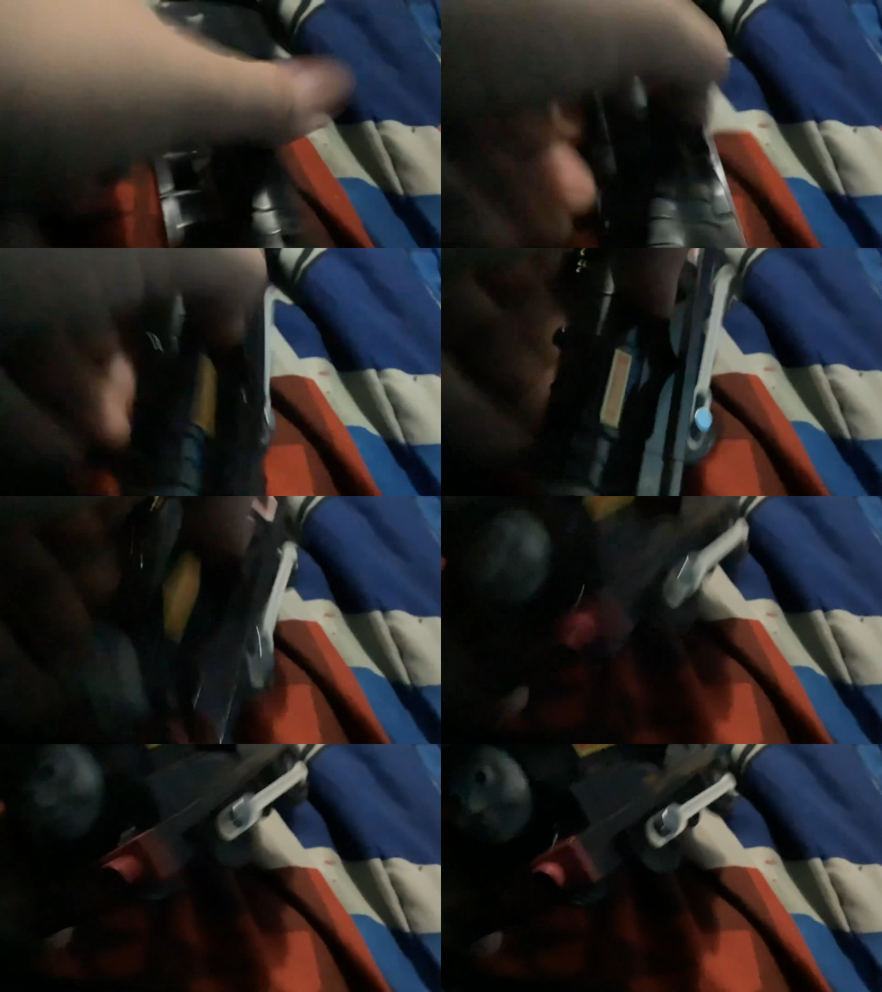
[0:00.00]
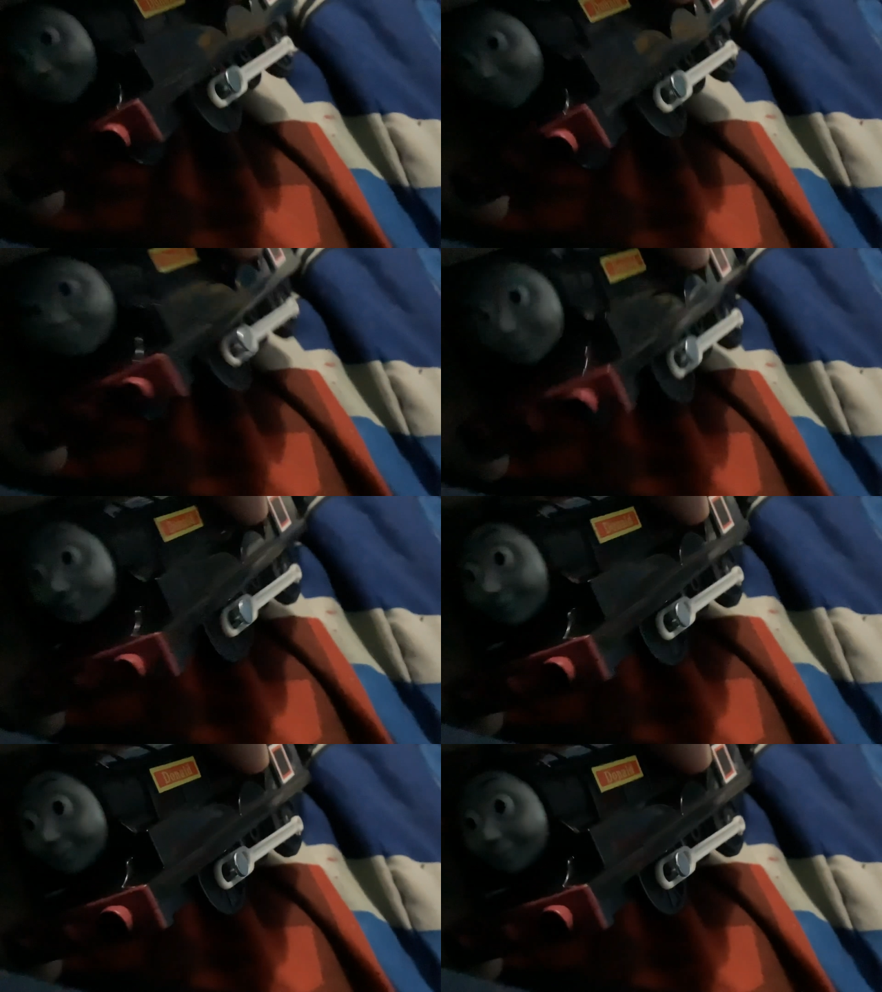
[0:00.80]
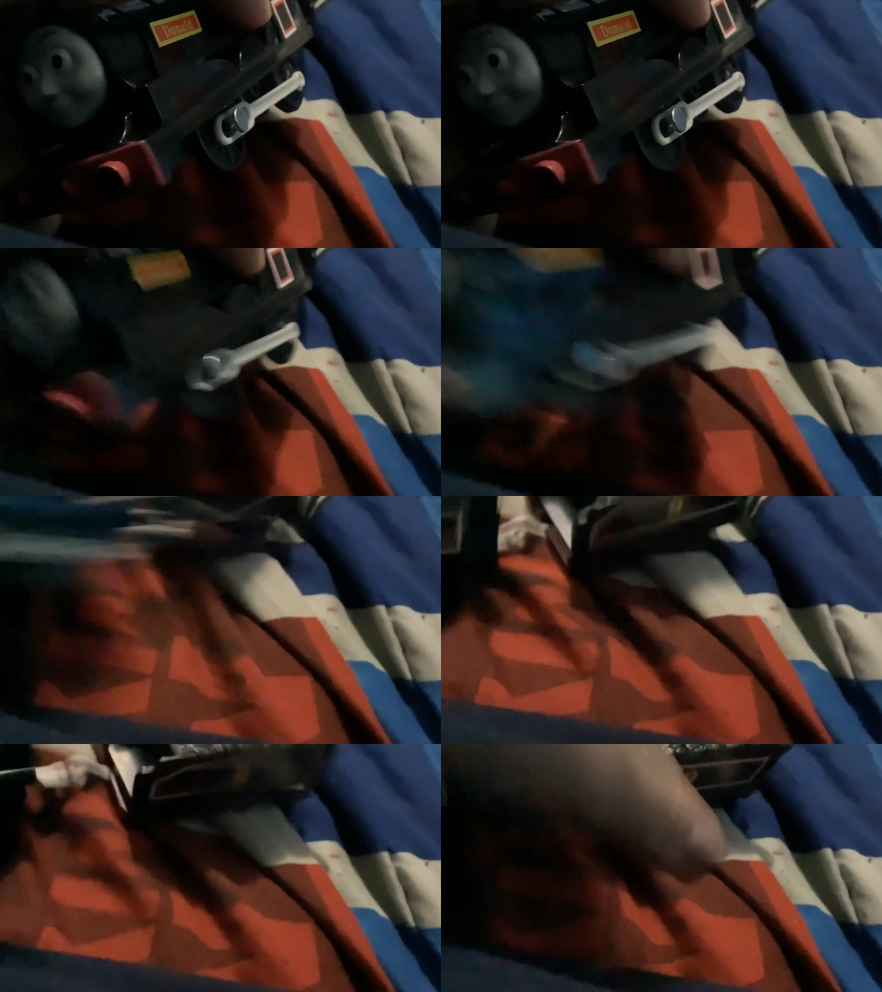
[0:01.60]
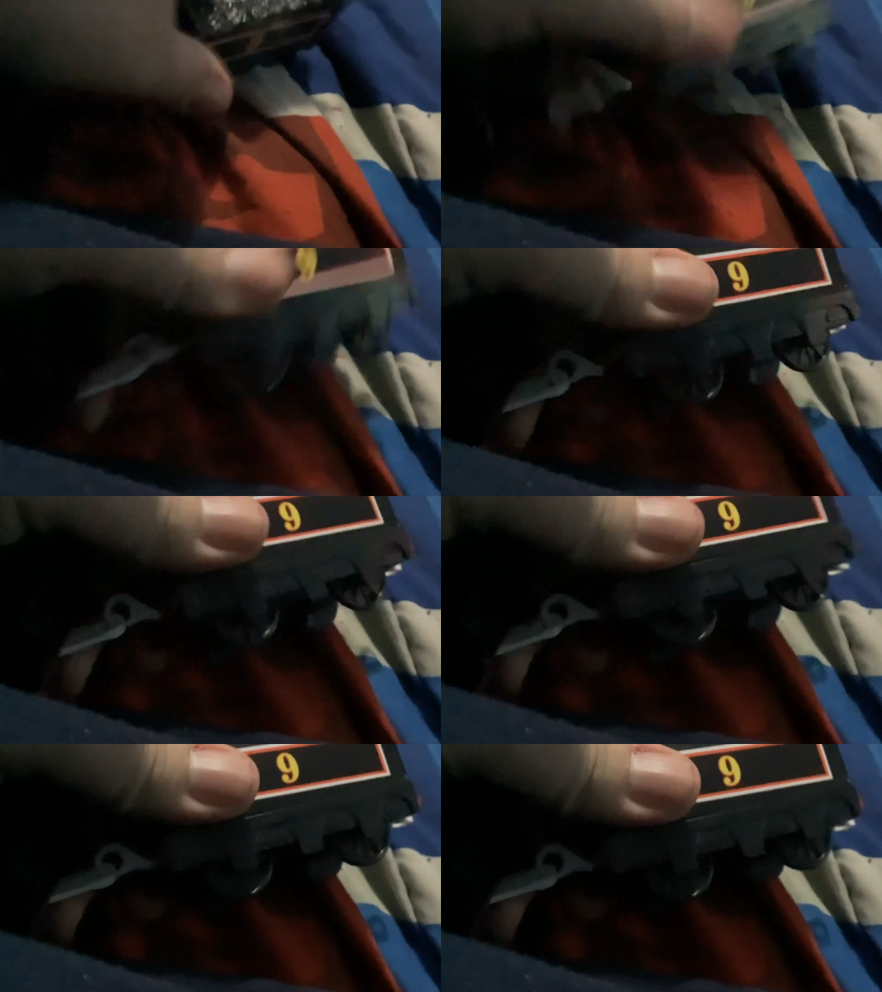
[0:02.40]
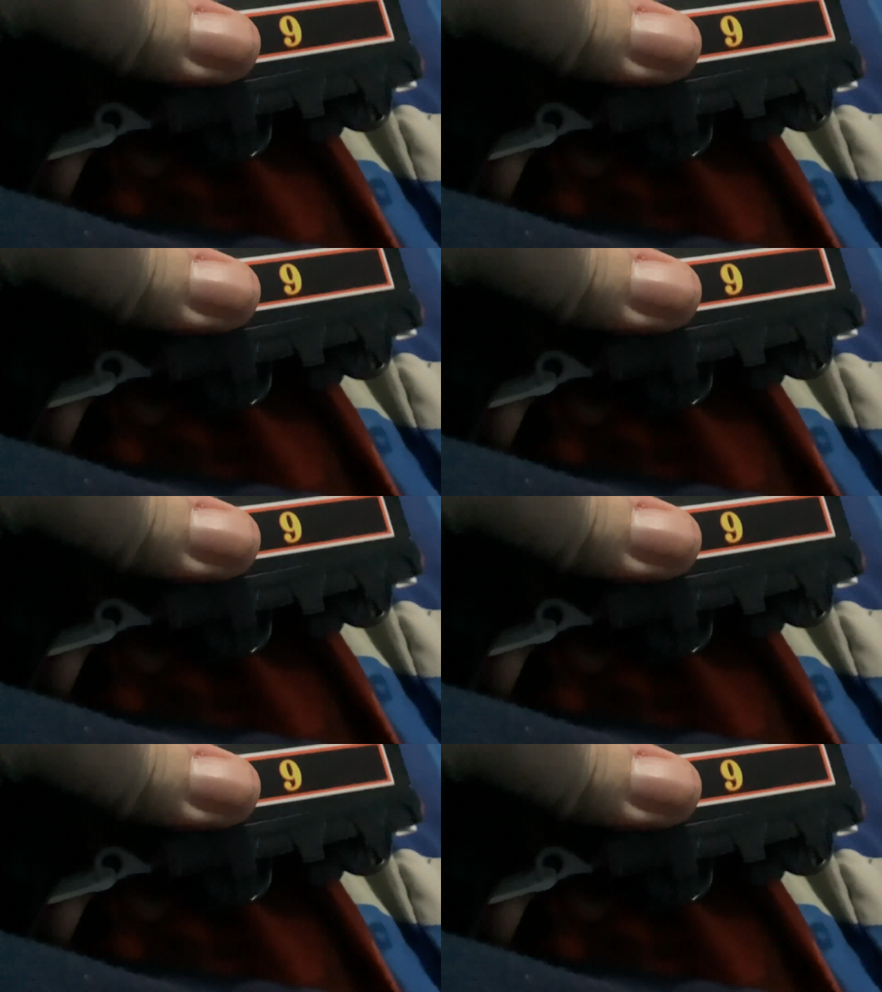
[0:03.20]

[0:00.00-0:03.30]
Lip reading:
No face is visible, so there are no lips to read.